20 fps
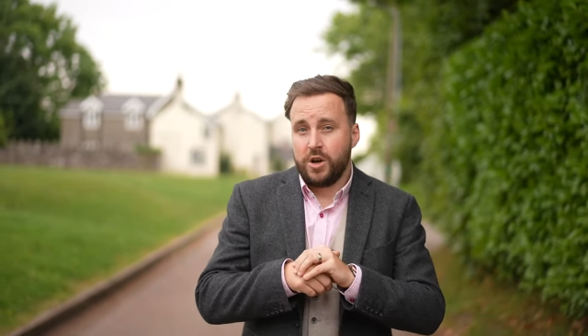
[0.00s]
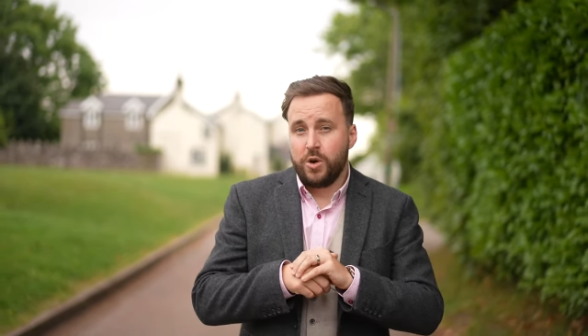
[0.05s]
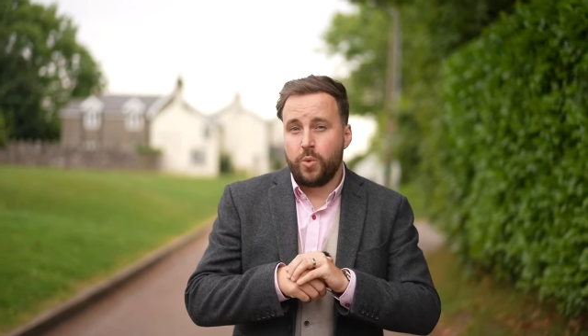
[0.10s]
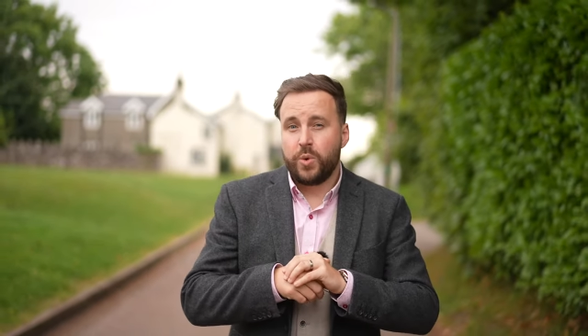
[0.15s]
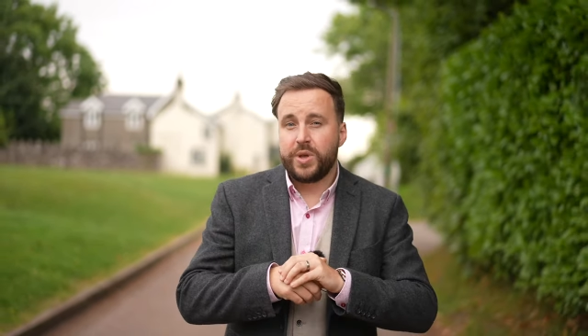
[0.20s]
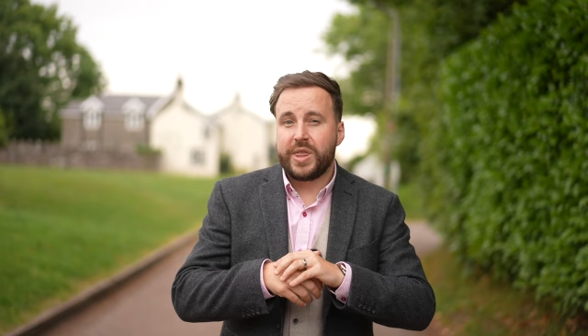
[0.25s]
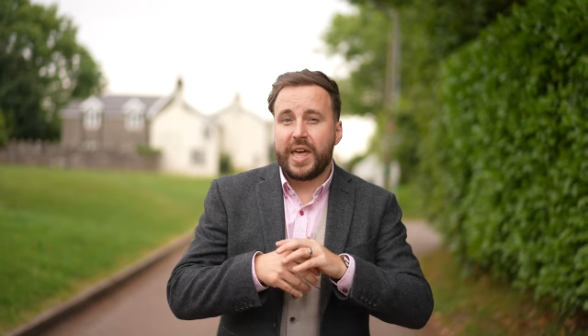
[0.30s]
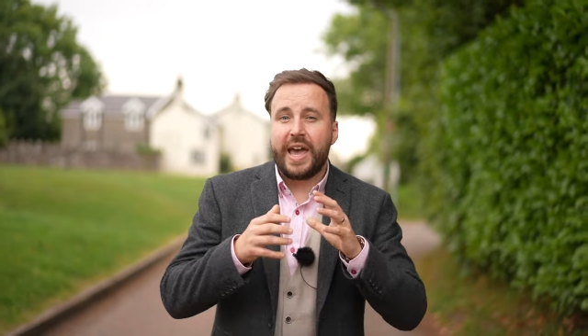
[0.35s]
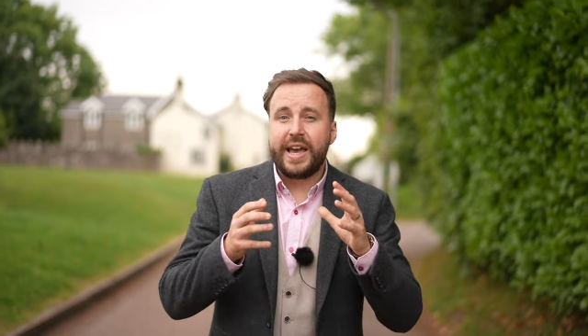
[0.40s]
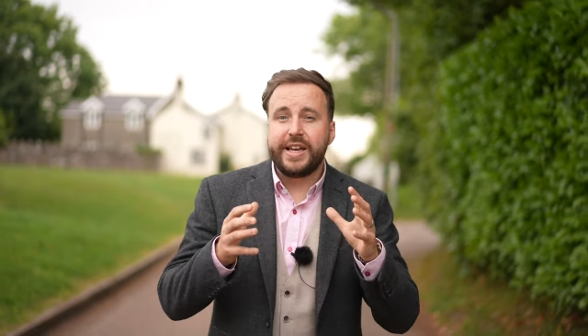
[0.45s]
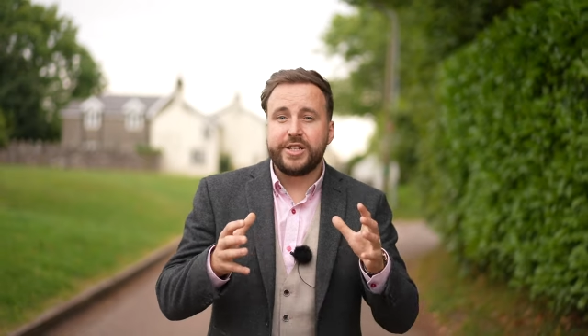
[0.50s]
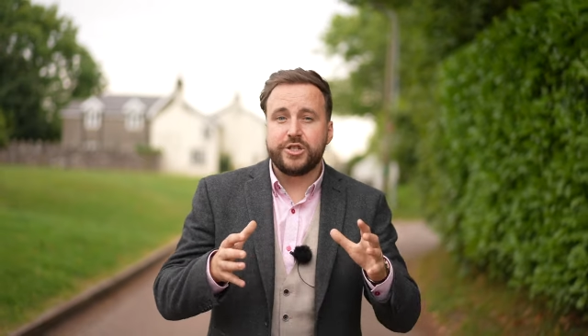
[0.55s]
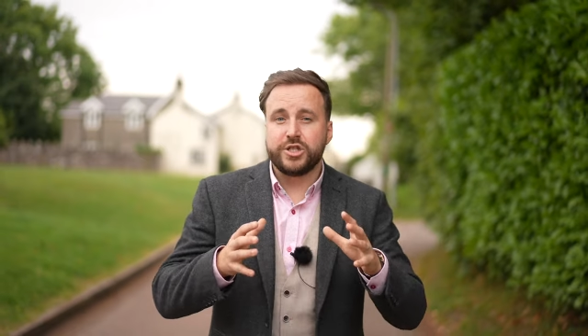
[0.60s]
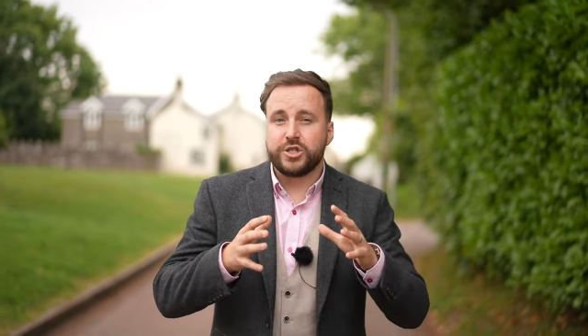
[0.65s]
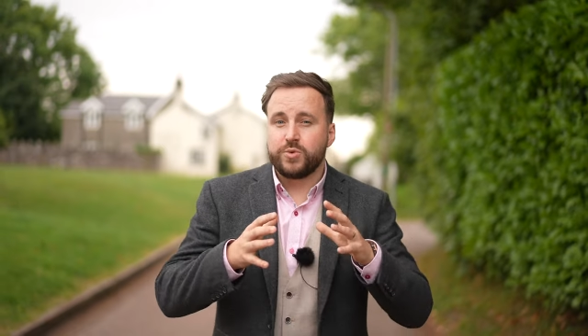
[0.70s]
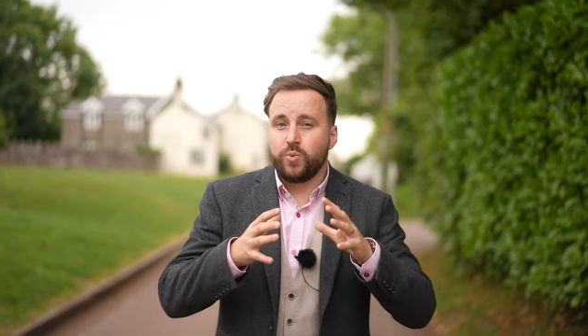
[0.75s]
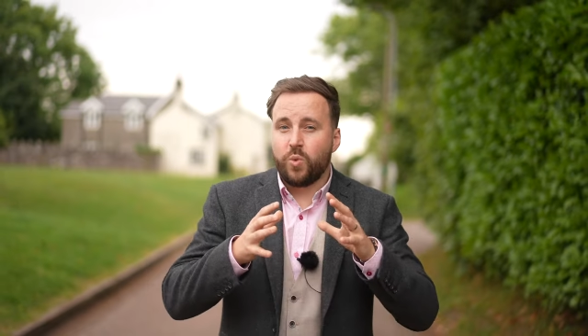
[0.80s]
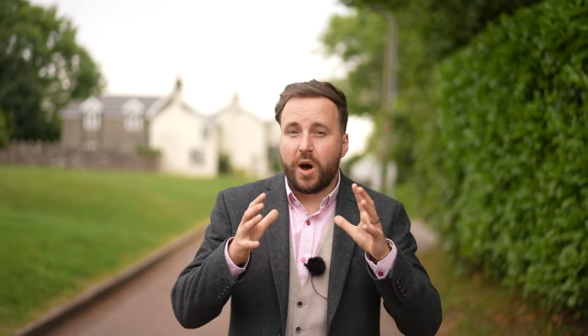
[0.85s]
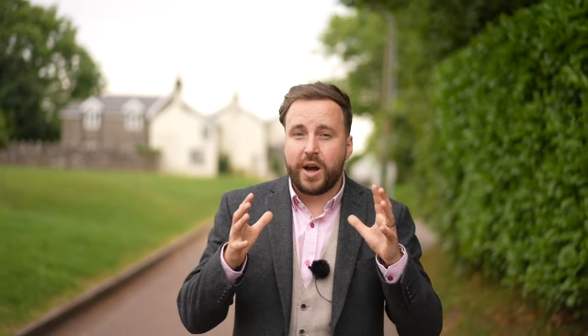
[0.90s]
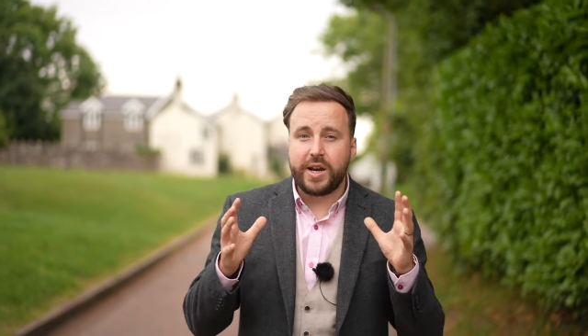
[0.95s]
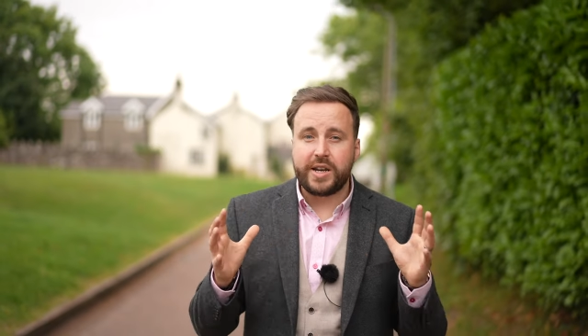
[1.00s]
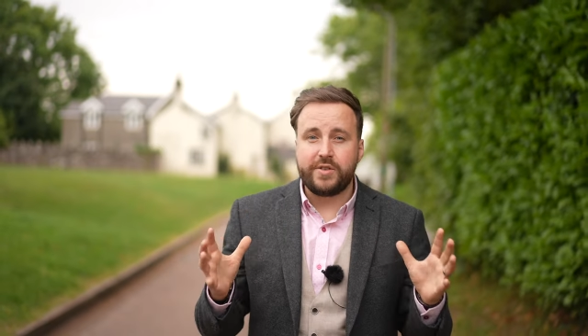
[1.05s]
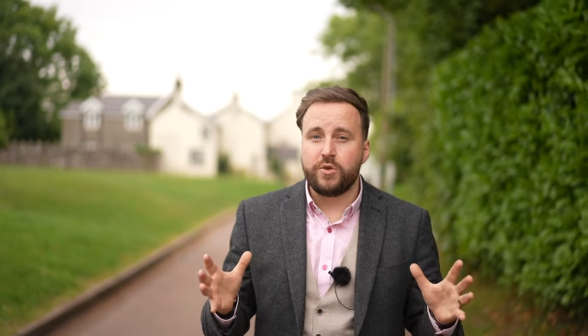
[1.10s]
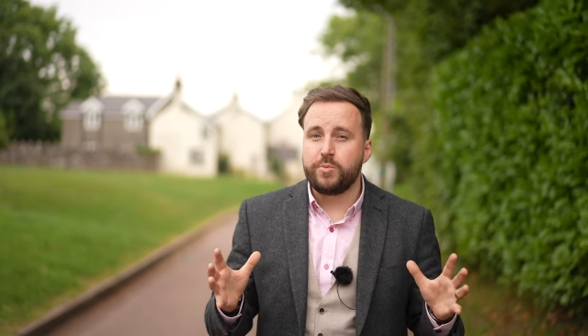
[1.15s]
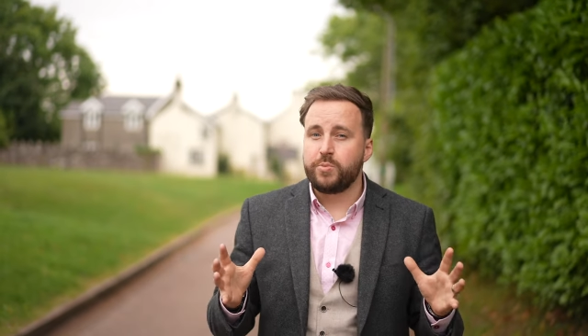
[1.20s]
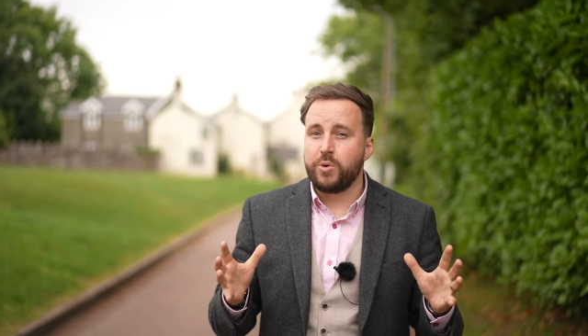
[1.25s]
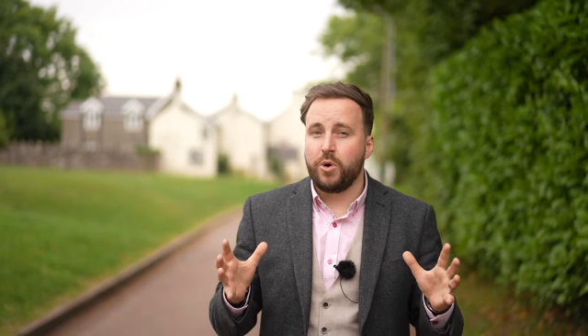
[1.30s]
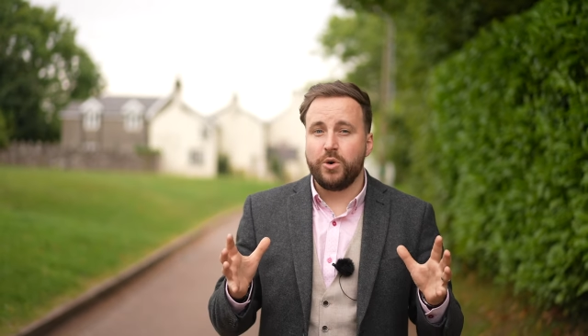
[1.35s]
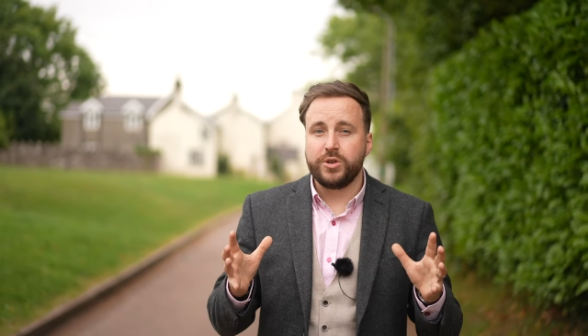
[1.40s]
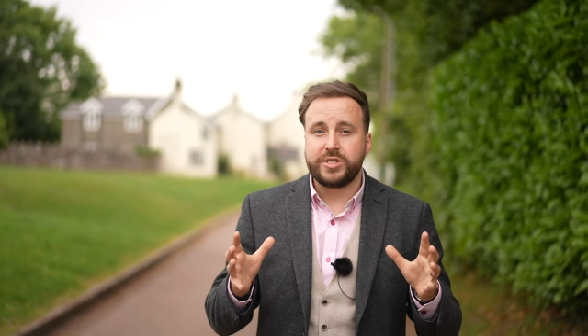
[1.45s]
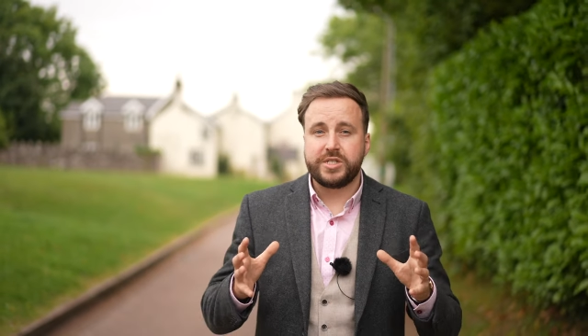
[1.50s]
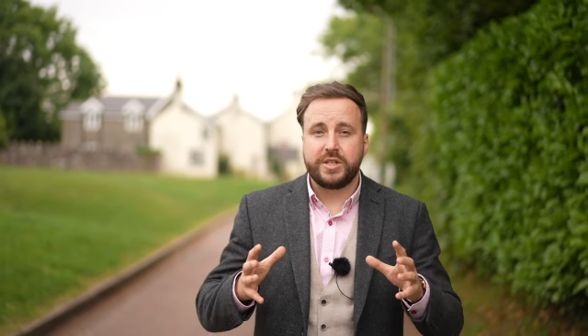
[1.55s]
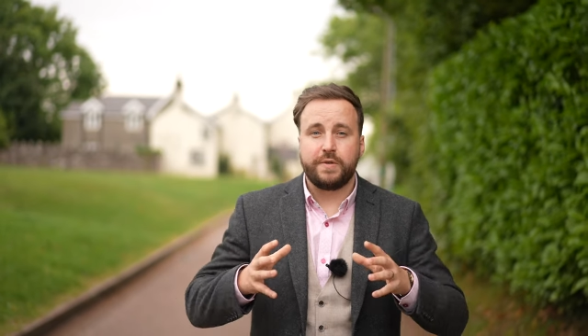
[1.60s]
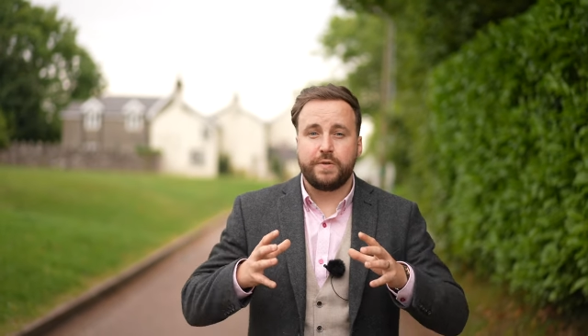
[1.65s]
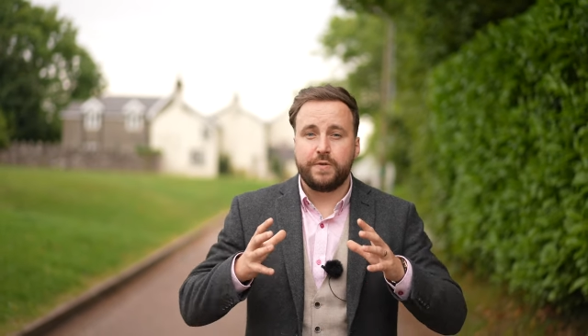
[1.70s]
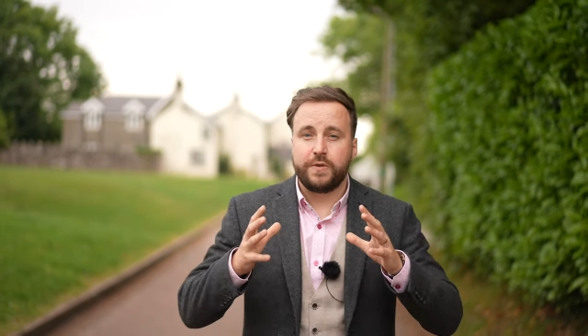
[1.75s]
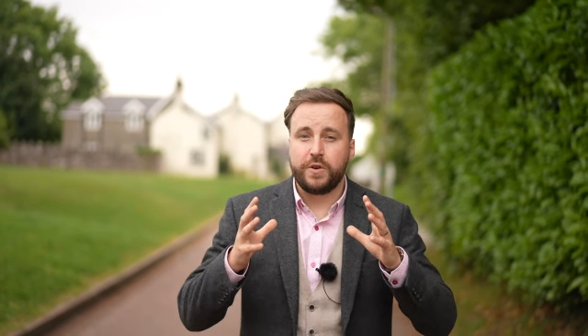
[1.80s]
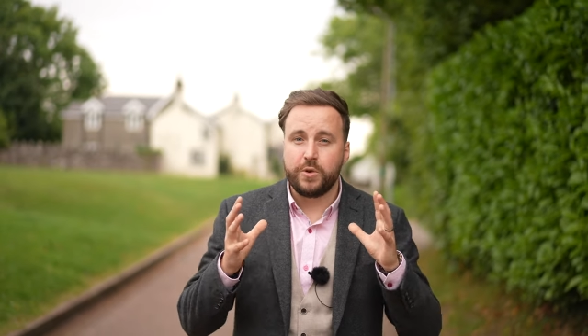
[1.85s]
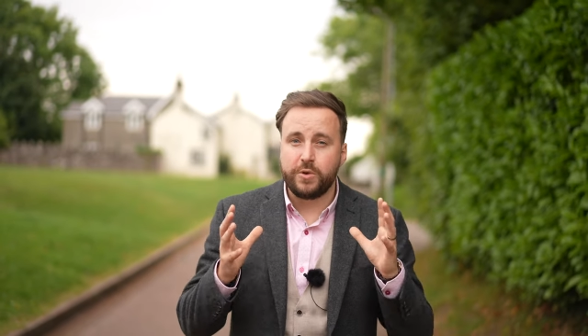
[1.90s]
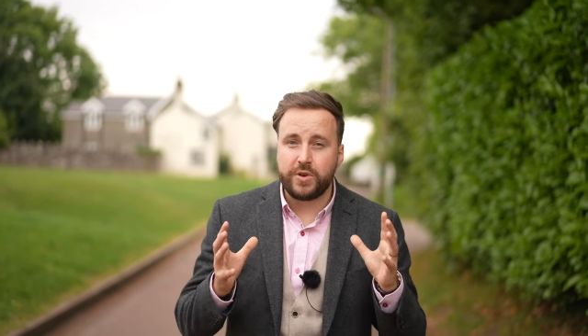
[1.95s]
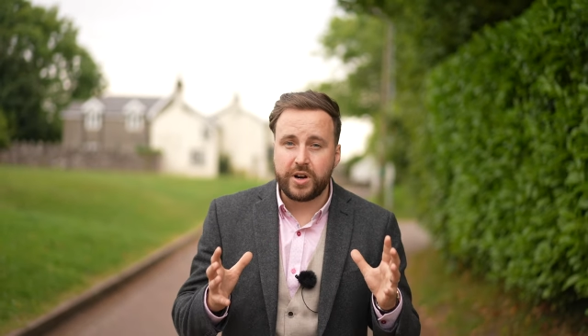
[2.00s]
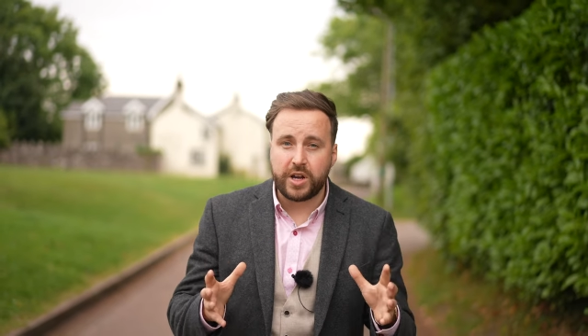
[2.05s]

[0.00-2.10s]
with agents widely reporting fewer